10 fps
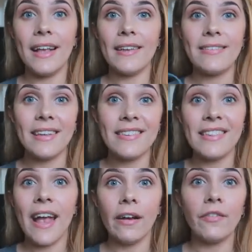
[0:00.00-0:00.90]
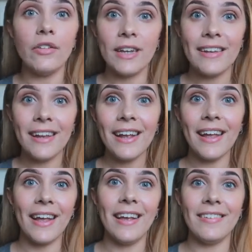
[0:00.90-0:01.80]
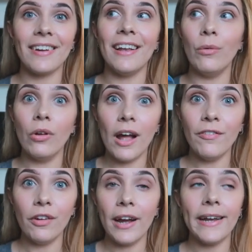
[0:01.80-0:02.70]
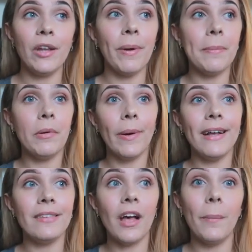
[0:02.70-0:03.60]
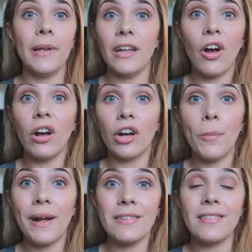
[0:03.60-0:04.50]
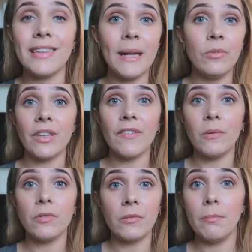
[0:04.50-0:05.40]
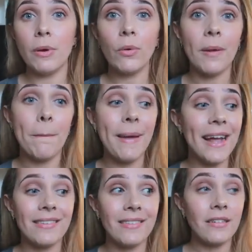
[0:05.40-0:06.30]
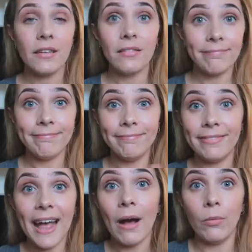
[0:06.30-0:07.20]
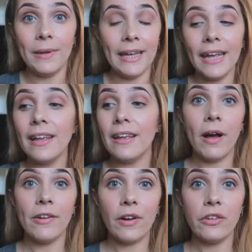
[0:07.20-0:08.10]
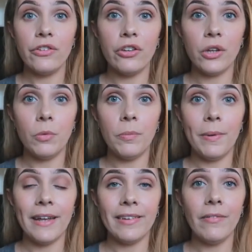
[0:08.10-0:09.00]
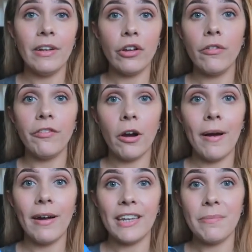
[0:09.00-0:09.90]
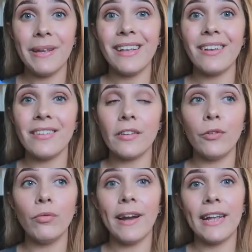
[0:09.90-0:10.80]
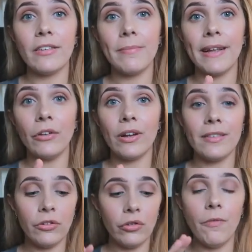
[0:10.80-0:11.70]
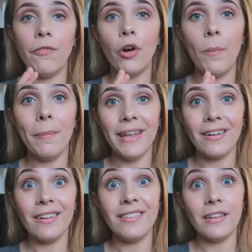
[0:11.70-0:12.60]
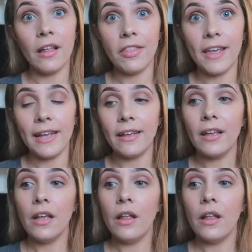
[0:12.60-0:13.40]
it's there if you need it. It is like a little lifeline. Your baby wakes up and he can't go back to sleep, just give him some milk in bed. That would be it. My advice to you would be, definitely don't throw out any beakers. If you're ready to make the transition from beaker to nothing,